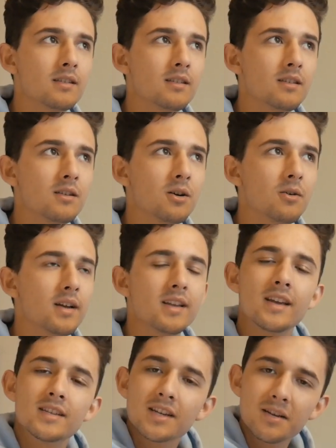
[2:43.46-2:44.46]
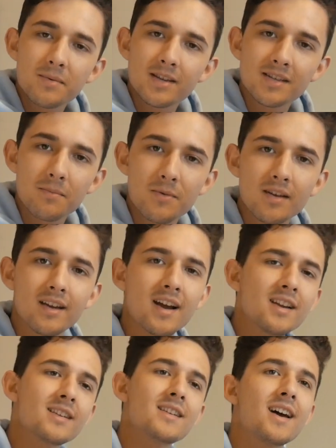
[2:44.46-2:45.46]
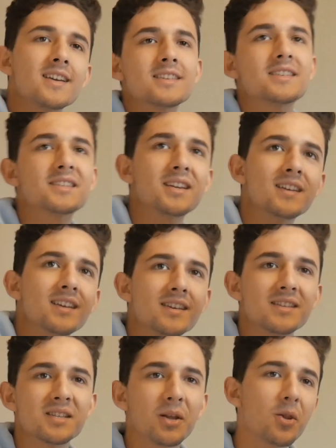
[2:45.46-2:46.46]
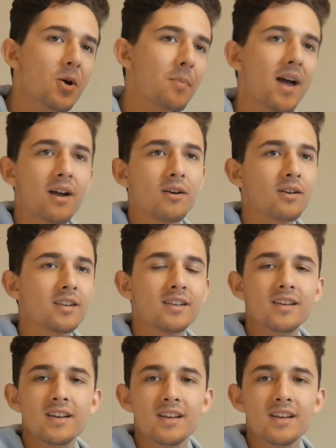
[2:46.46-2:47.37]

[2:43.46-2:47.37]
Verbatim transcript: you know, it's going to be something kind of nice to, to look back on,